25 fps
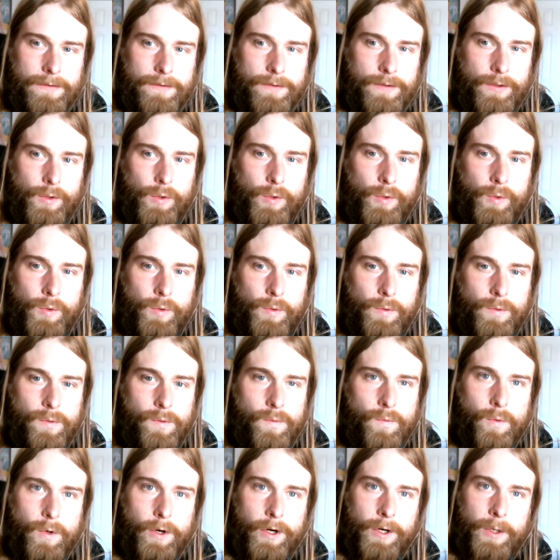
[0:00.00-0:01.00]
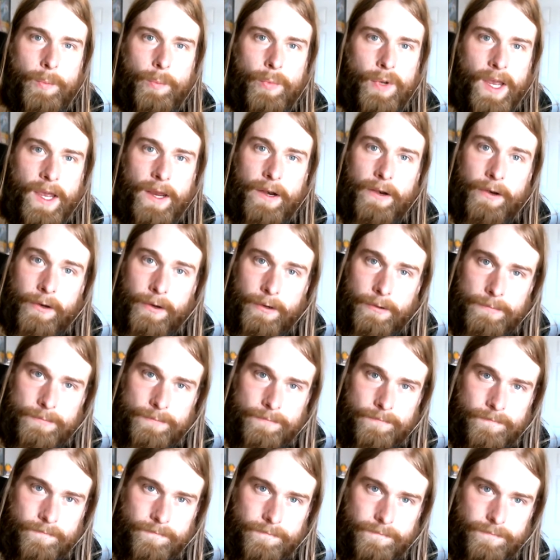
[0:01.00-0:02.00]
to work better.
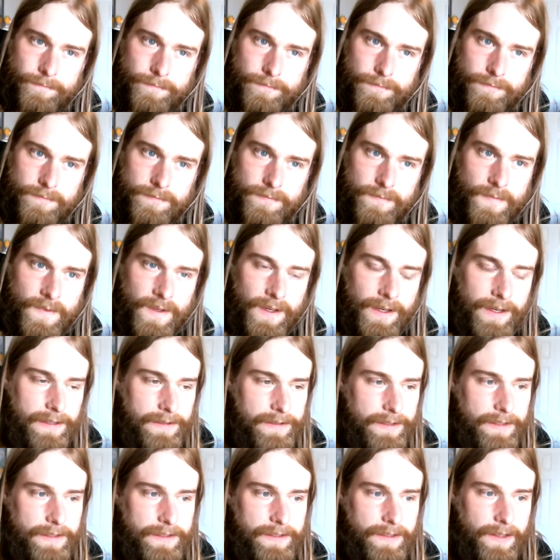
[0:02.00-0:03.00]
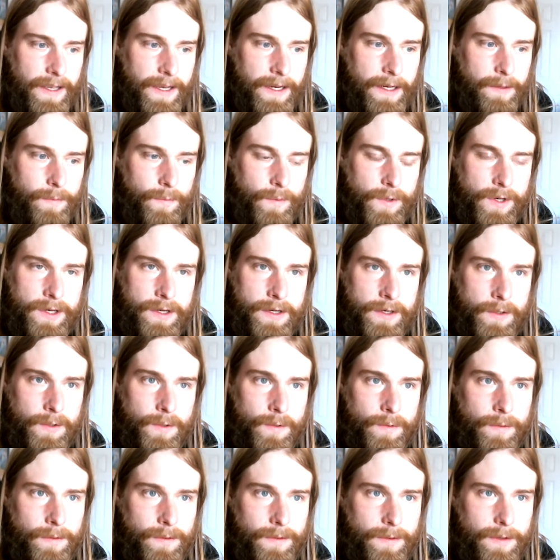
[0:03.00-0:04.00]
Is it's like when
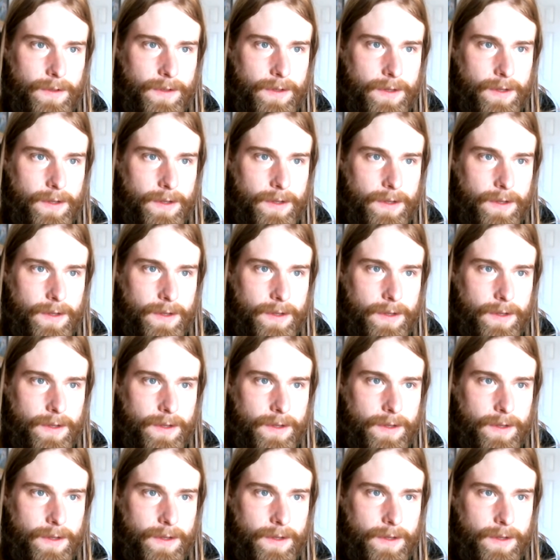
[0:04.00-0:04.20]
you